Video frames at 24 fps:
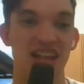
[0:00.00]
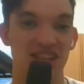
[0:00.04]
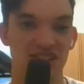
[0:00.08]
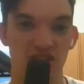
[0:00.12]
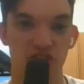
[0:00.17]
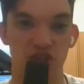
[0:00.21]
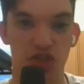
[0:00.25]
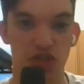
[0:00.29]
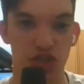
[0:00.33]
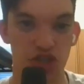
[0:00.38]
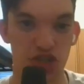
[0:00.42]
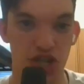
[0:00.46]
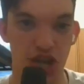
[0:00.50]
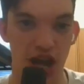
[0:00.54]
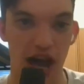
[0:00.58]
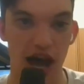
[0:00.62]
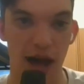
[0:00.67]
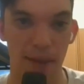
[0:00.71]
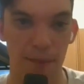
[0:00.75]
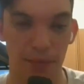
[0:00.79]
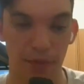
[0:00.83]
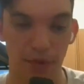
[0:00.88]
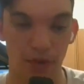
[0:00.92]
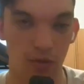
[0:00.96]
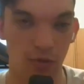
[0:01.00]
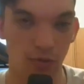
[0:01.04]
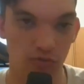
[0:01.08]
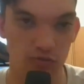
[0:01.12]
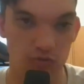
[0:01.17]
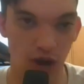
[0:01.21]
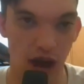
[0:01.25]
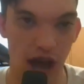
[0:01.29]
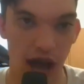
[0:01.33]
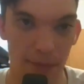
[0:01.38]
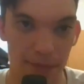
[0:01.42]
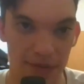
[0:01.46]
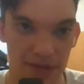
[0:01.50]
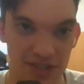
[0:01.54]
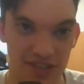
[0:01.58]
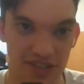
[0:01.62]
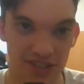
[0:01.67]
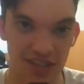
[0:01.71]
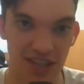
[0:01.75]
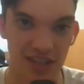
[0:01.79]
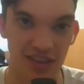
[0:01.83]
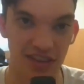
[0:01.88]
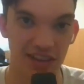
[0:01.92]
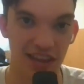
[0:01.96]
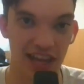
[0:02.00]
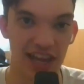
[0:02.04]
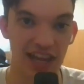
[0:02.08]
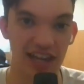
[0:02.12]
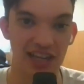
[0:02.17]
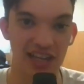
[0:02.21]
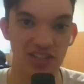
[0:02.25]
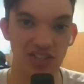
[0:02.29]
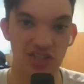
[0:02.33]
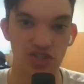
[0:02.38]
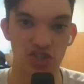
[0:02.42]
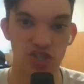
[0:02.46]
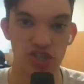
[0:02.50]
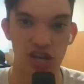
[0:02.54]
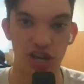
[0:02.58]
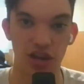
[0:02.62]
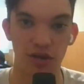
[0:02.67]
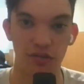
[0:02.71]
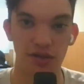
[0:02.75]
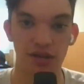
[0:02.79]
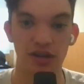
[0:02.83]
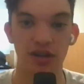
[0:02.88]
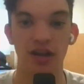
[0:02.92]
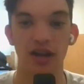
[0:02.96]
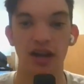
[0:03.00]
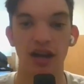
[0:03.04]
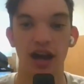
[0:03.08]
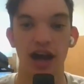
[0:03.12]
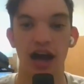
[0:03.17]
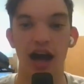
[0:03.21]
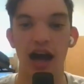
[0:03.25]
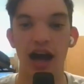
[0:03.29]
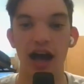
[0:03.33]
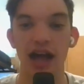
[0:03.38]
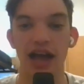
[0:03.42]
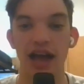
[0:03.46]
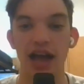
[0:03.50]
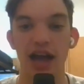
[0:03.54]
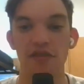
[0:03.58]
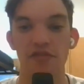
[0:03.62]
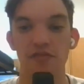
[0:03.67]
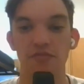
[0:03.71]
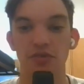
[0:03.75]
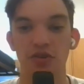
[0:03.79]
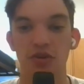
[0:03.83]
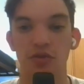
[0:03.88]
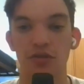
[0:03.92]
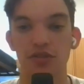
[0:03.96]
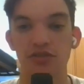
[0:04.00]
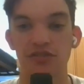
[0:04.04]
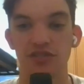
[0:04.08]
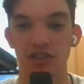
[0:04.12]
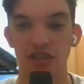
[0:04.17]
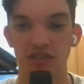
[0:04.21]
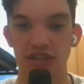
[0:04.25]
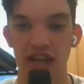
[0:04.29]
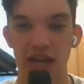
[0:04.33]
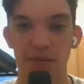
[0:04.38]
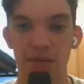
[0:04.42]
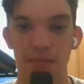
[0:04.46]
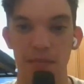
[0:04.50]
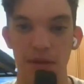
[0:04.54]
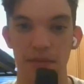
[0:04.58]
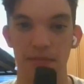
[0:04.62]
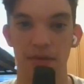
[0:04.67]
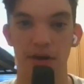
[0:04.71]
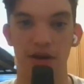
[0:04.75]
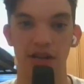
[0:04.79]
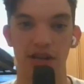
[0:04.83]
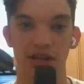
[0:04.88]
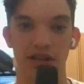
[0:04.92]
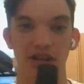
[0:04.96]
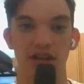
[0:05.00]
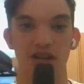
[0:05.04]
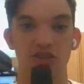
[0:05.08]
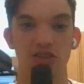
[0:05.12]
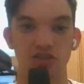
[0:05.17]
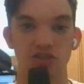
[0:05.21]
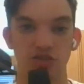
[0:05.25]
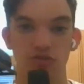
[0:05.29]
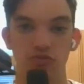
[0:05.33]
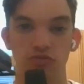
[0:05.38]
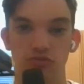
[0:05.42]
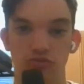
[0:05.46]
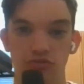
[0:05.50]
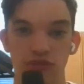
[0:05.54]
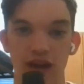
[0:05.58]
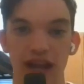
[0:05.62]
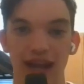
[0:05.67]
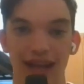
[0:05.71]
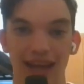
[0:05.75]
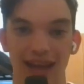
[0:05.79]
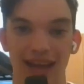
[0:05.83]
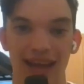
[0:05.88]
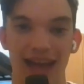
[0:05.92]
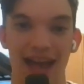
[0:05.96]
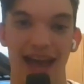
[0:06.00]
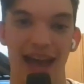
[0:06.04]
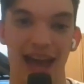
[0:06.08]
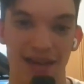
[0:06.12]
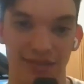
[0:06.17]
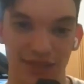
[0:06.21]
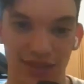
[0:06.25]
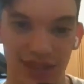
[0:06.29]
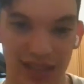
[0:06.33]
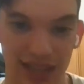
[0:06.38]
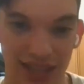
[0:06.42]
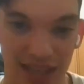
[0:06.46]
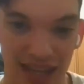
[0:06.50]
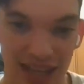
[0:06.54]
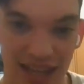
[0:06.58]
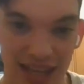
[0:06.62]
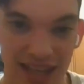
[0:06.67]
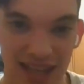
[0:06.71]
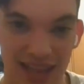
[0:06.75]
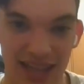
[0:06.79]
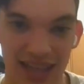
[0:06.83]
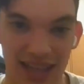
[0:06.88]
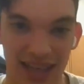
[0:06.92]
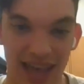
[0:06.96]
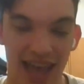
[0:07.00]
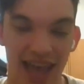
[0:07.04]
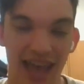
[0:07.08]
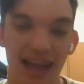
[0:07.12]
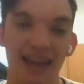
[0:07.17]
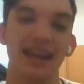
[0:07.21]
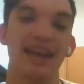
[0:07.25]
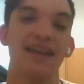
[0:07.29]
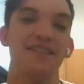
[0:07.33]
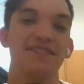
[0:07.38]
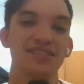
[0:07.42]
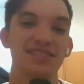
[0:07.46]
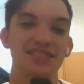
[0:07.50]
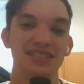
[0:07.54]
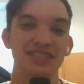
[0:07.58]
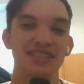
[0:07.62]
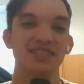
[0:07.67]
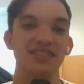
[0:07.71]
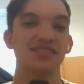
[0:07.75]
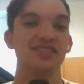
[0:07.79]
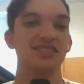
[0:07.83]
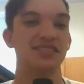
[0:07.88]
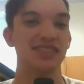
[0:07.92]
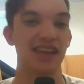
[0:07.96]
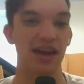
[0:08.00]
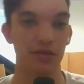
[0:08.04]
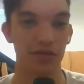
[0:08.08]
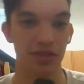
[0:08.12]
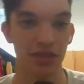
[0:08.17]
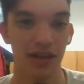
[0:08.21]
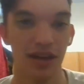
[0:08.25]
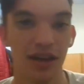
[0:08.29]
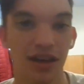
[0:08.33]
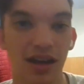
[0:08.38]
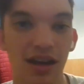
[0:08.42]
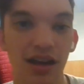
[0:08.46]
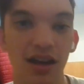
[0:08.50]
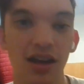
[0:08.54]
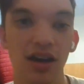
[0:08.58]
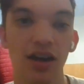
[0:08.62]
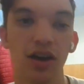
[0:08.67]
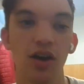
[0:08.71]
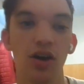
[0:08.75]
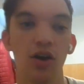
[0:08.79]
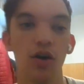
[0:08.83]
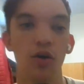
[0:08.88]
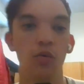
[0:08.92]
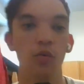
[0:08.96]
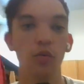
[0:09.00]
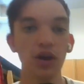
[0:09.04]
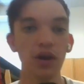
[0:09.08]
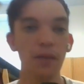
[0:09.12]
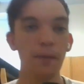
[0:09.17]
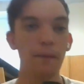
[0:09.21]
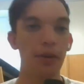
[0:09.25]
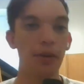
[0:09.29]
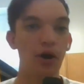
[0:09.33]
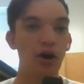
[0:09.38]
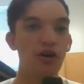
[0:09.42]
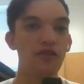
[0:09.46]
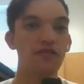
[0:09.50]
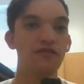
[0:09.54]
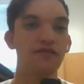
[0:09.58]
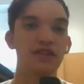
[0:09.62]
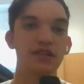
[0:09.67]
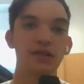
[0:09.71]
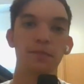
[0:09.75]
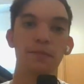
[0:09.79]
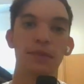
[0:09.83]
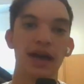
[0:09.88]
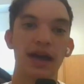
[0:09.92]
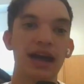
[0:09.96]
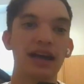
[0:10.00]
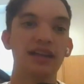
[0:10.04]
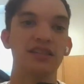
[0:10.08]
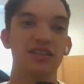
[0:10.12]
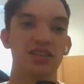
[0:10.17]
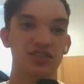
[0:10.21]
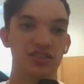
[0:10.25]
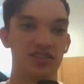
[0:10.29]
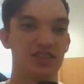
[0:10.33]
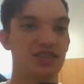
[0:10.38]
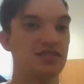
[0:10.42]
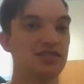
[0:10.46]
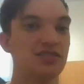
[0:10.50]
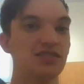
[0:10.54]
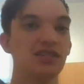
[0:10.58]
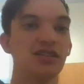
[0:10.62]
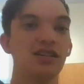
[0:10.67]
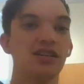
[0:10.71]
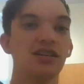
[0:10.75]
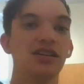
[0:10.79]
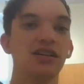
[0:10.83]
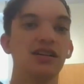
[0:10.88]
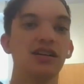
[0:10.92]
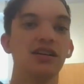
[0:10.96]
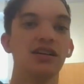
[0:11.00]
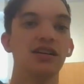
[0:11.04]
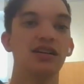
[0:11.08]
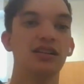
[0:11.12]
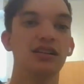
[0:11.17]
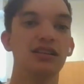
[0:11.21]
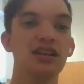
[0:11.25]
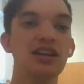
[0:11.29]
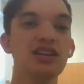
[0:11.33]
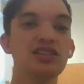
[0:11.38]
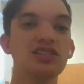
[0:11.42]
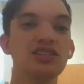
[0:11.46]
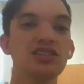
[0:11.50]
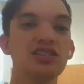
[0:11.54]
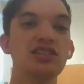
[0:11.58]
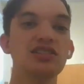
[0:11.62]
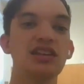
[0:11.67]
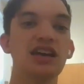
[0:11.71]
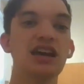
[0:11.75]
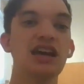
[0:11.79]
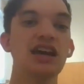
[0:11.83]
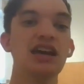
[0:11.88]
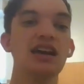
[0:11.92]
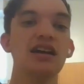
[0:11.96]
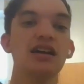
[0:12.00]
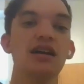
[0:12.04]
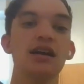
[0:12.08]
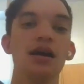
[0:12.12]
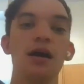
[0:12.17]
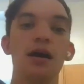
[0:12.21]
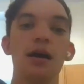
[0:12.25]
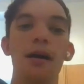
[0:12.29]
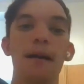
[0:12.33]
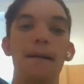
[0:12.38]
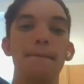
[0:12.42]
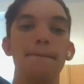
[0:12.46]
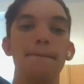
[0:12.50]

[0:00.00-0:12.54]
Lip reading: It's Chop Robinson. Ladies and gentlemen, I have him going to the Tampa Bay Buccaneers to wreak havoc in the NFC South. What a perfect pick this is. This is a